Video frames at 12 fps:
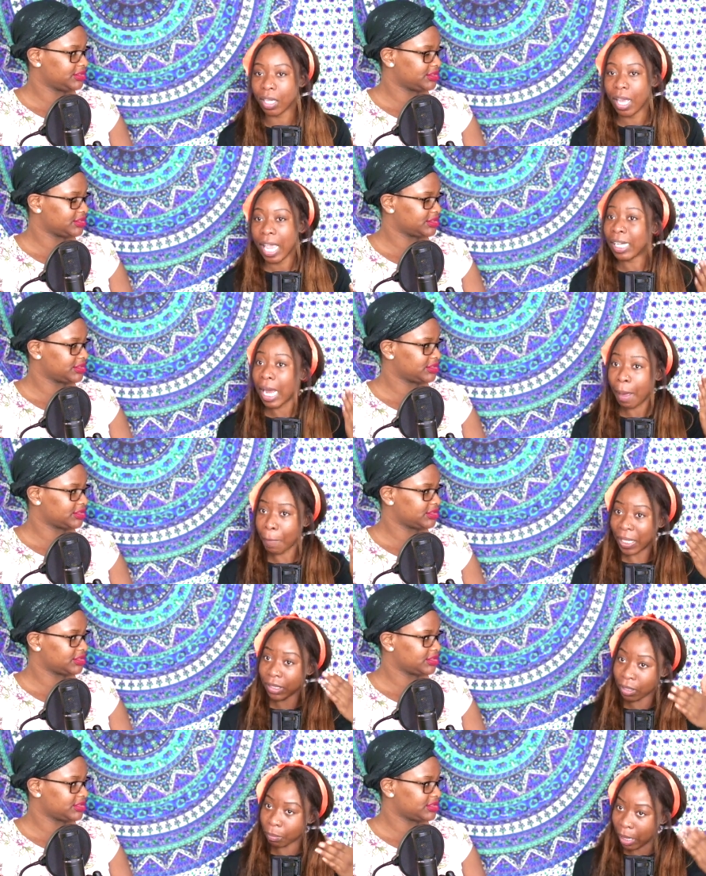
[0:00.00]
Speaker 1: and I, my
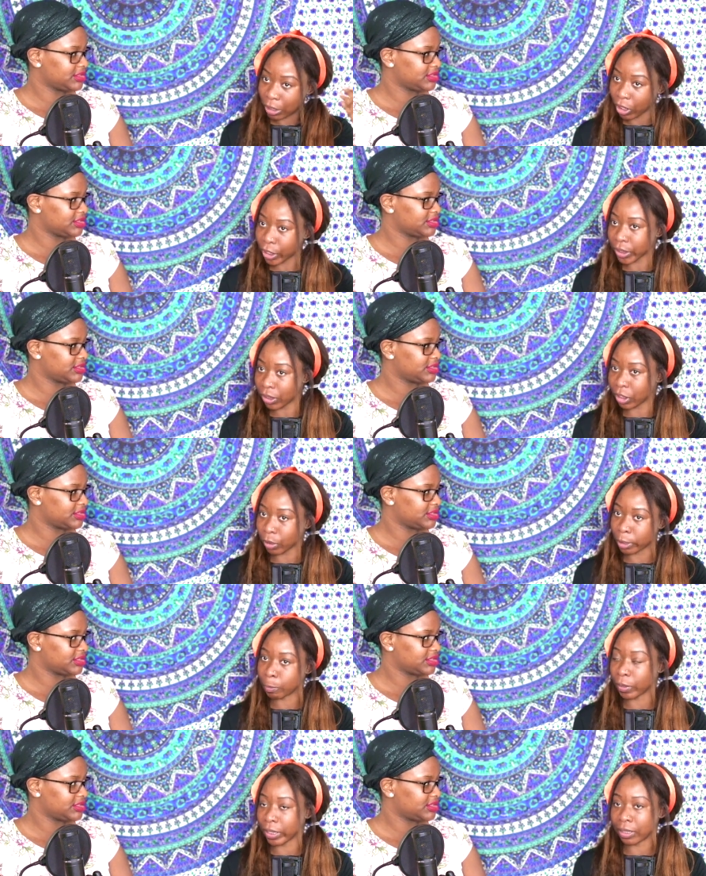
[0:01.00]
my younger sister
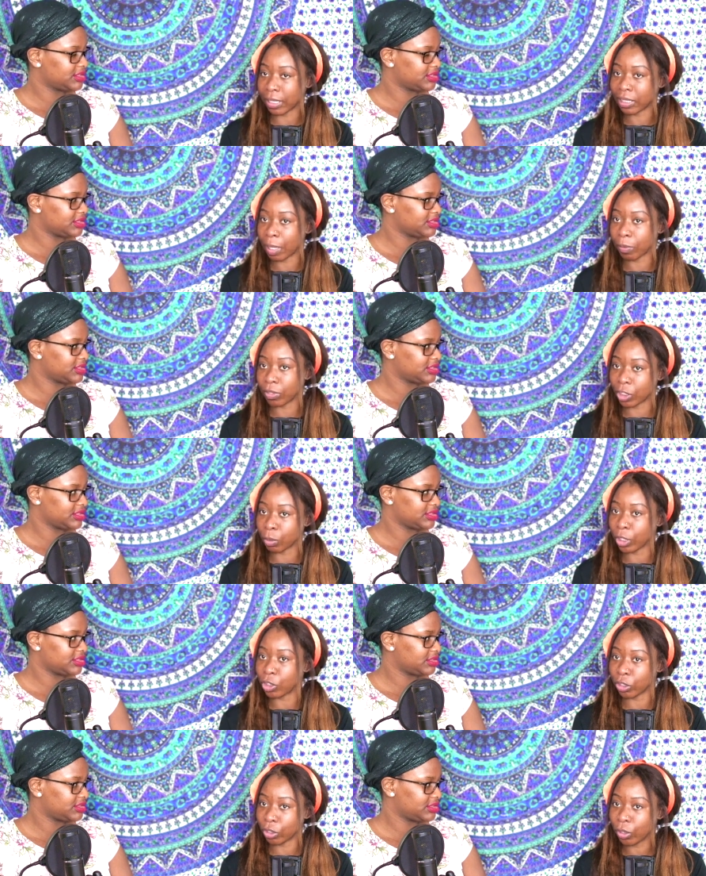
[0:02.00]
experienced that type of
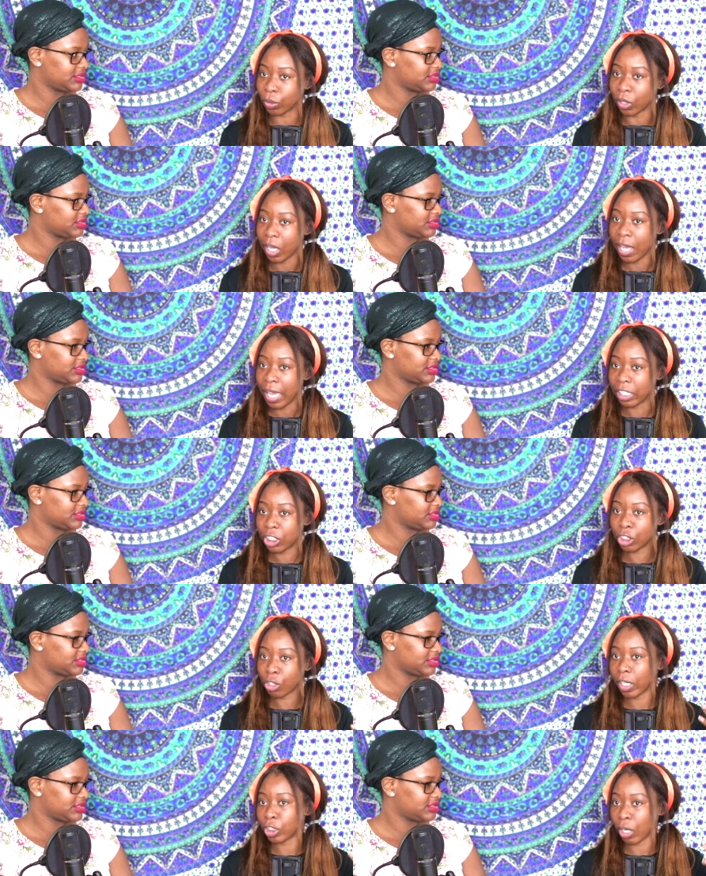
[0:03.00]
situation too and she
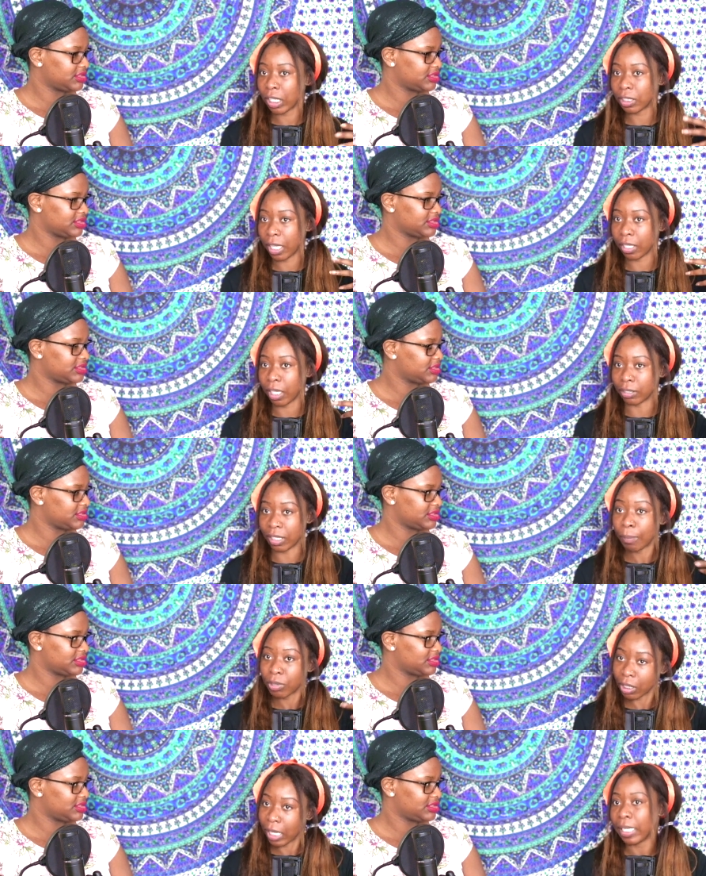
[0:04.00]
started trying to like
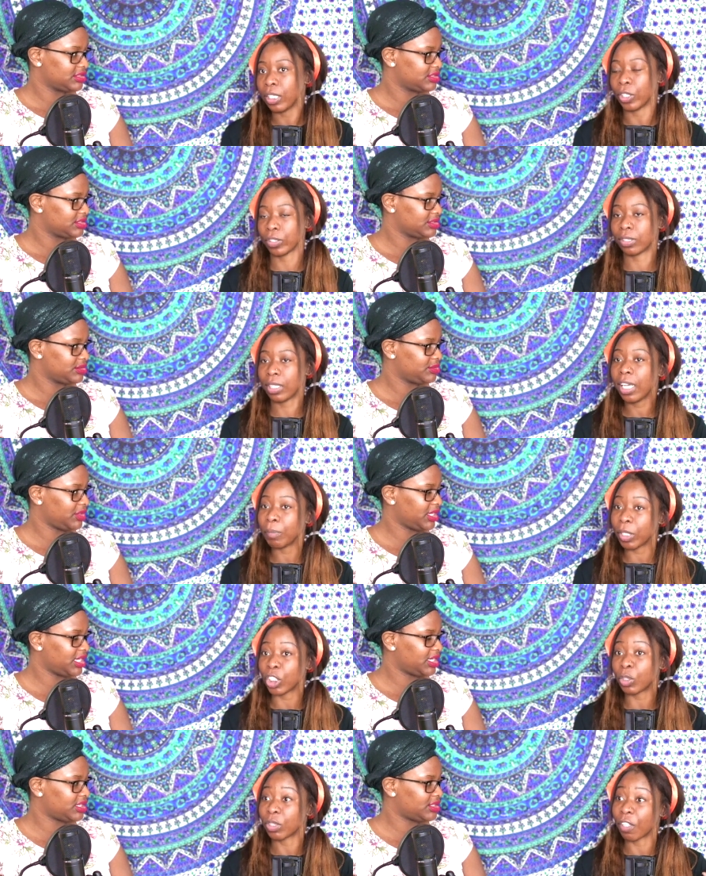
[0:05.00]
attempt to lighten her skin wow.
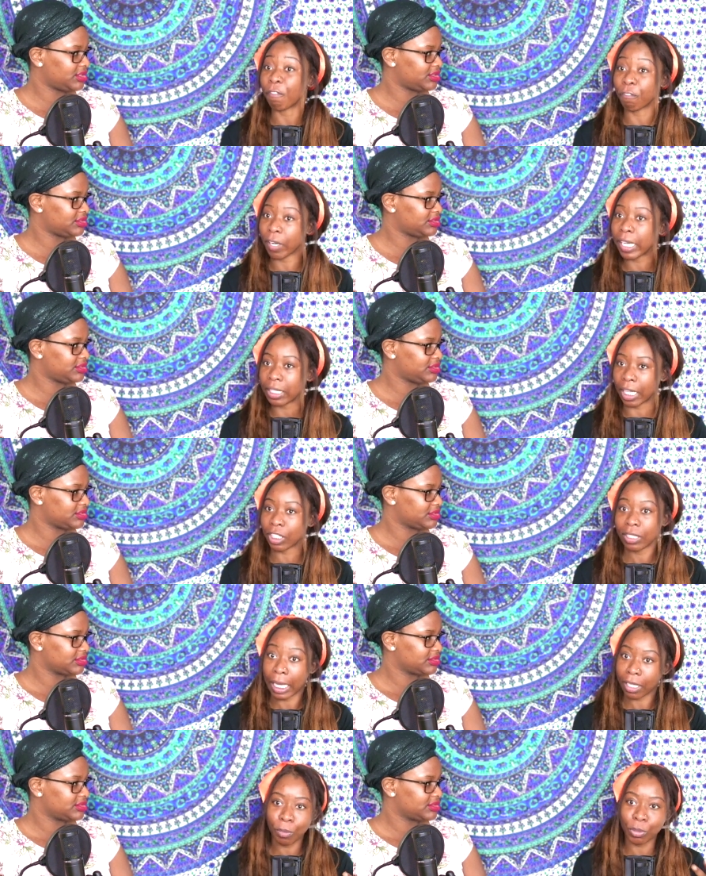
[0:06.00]
because she was
Speaker 2: afraid like
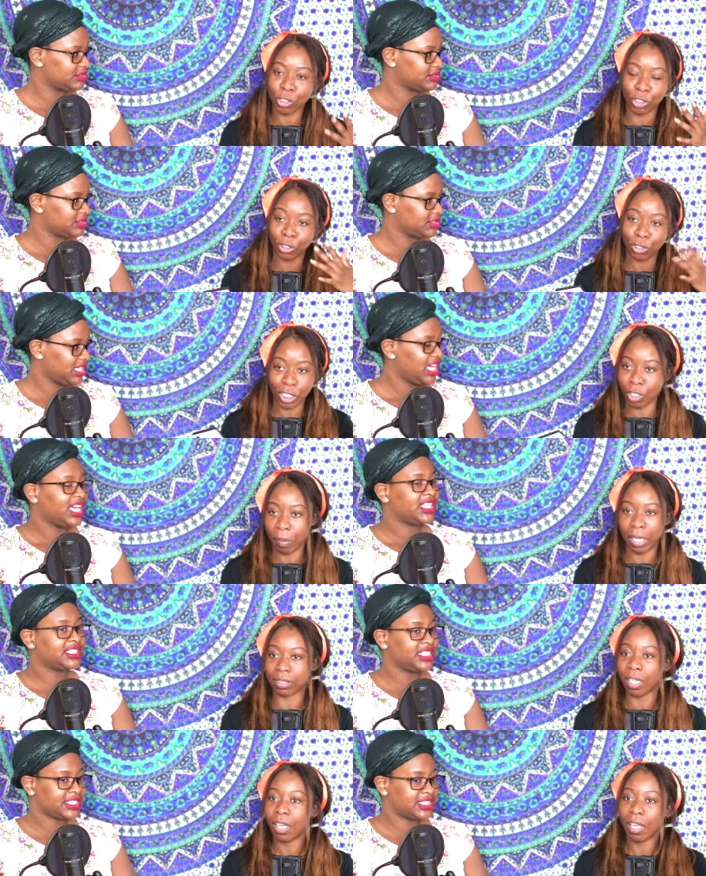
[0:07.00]
like it was such a
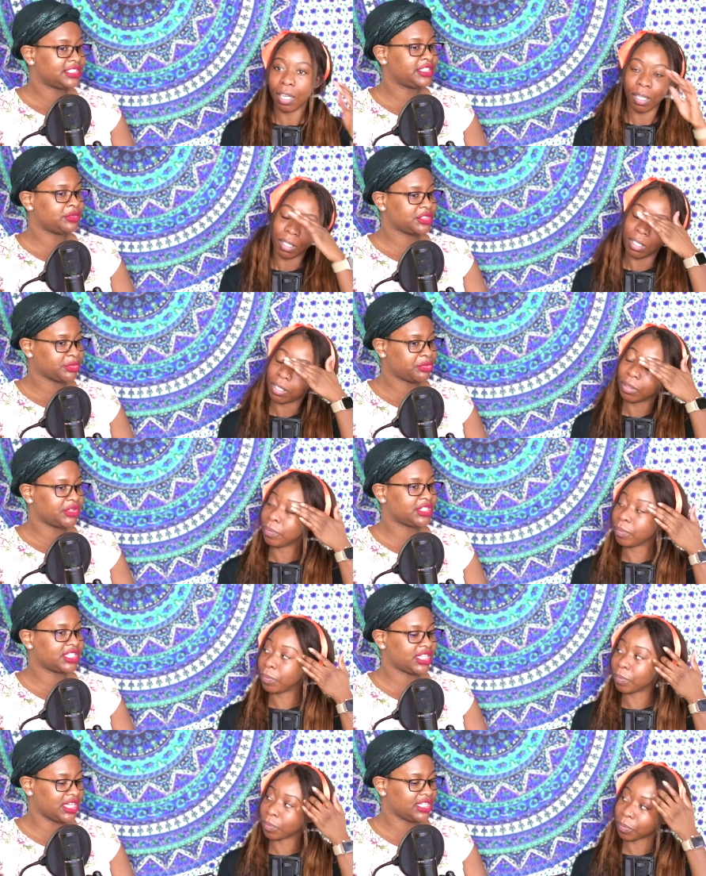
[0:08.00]
mess there, there, was a point
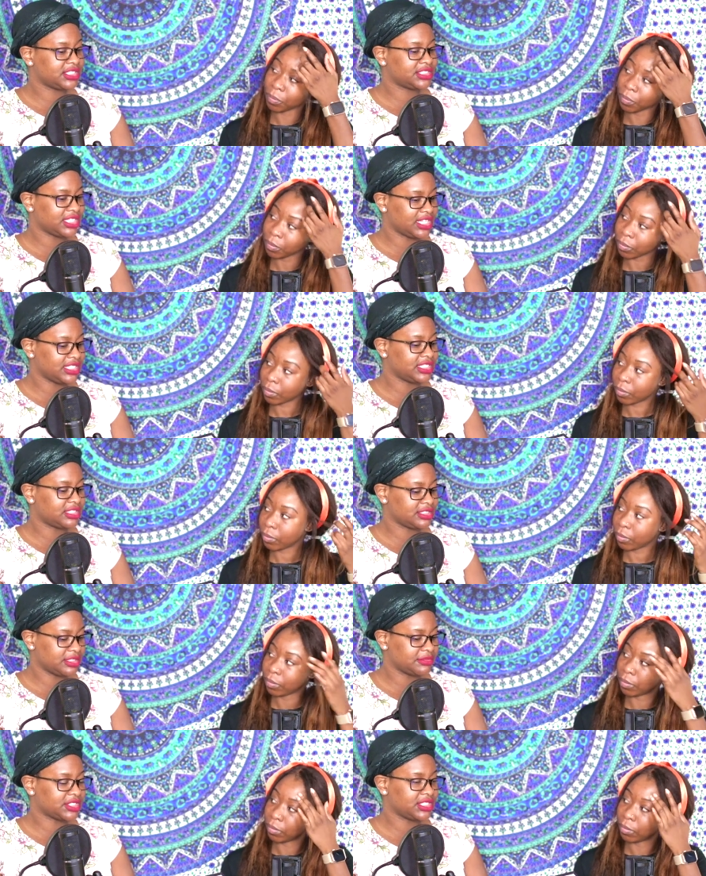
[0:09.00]
in college that i did
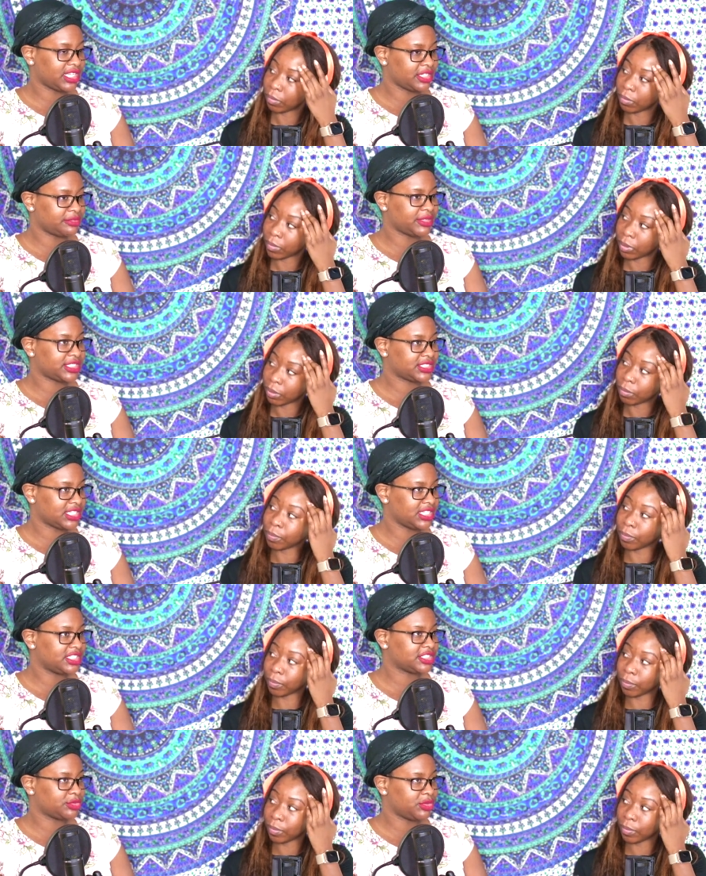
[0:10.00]
attempt to lighten my skin
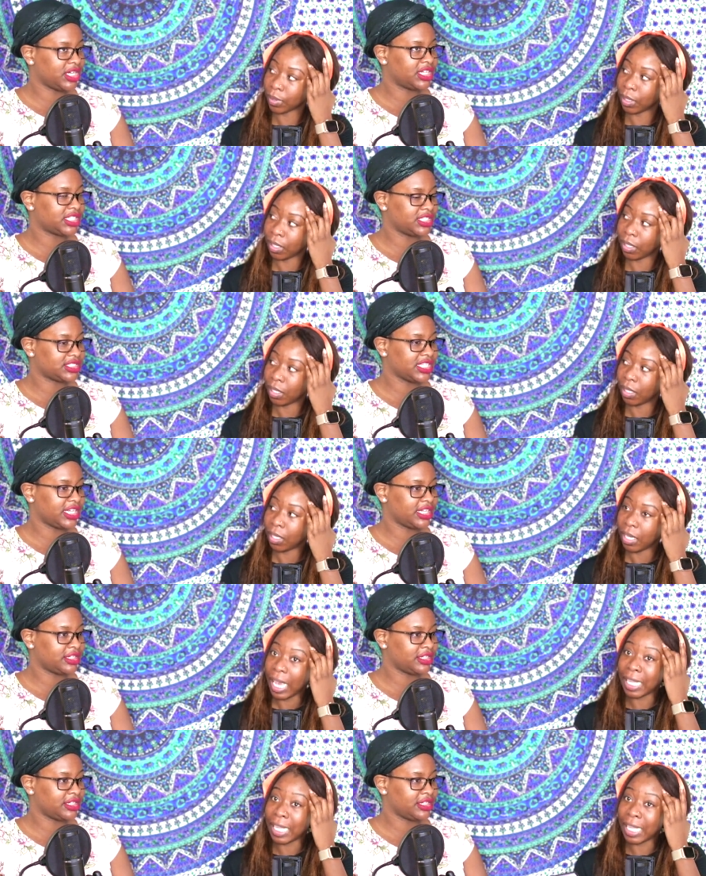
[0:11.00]
mm-hmm. as well because i had a, and